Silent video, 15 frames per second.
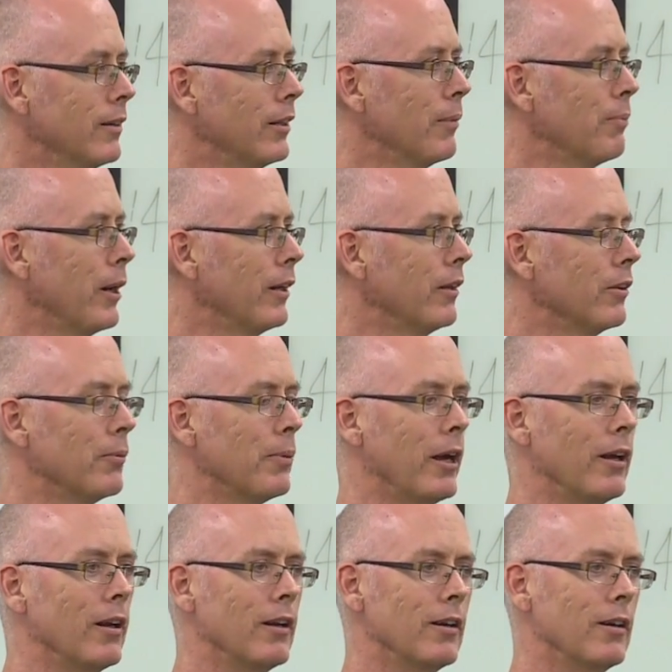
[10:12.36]
get back into
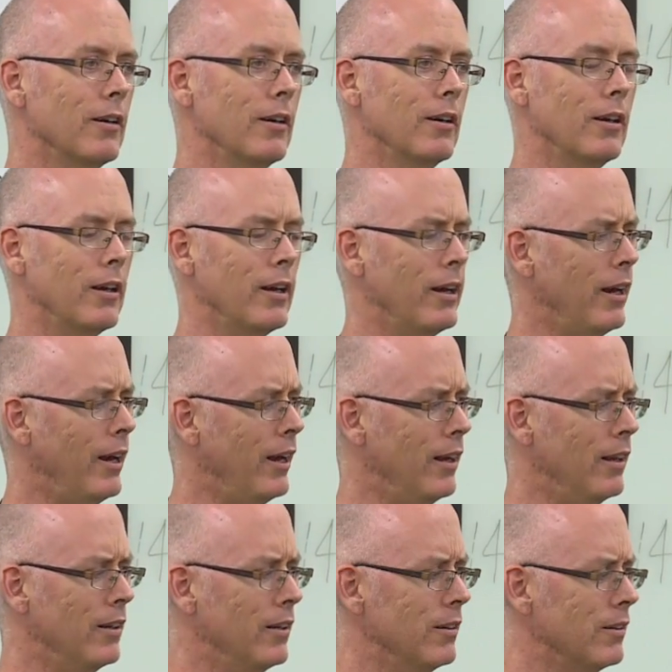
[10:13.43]
bed.
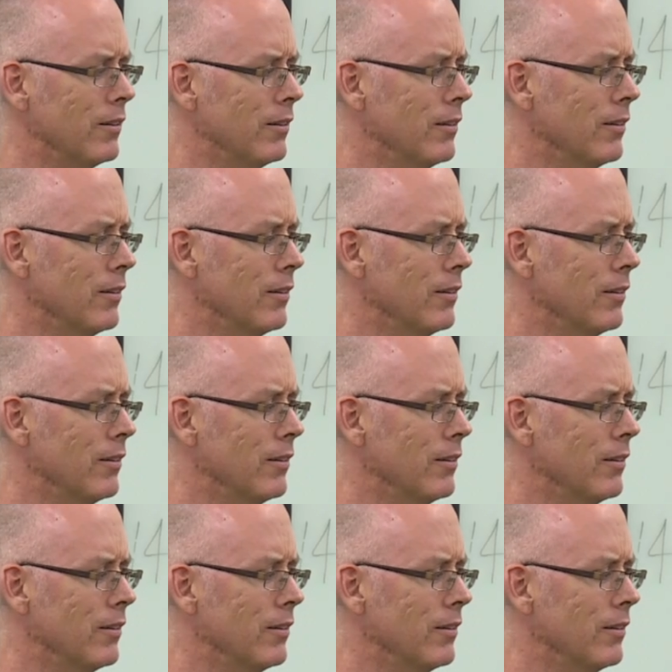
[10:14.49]
And